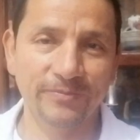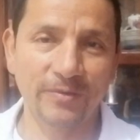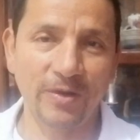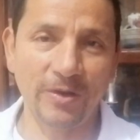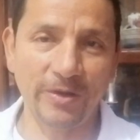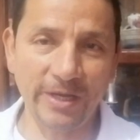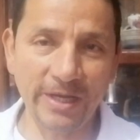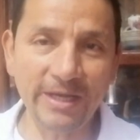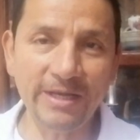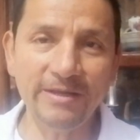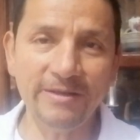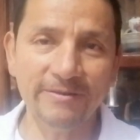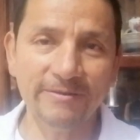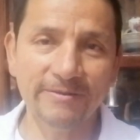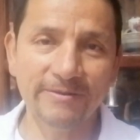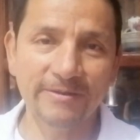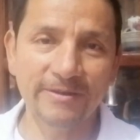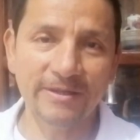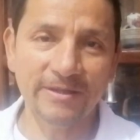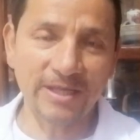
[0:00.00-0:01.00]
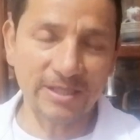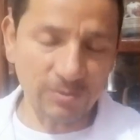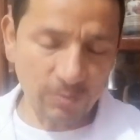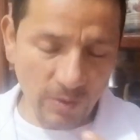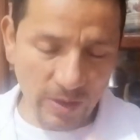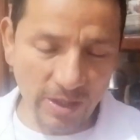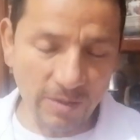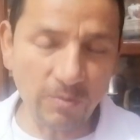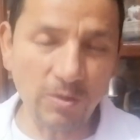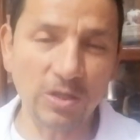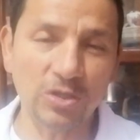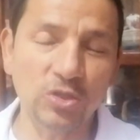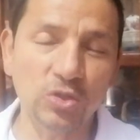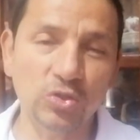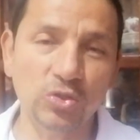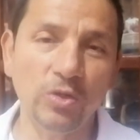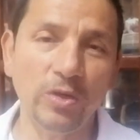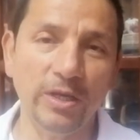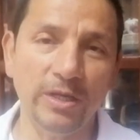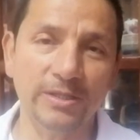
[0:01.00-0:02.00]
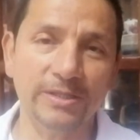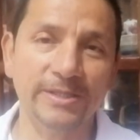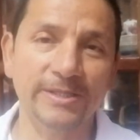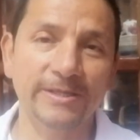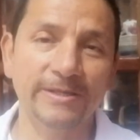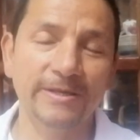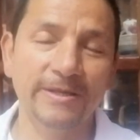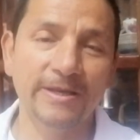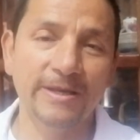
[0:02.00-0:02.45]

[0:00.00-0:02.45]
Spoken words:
Okay? That's what I want you to do it.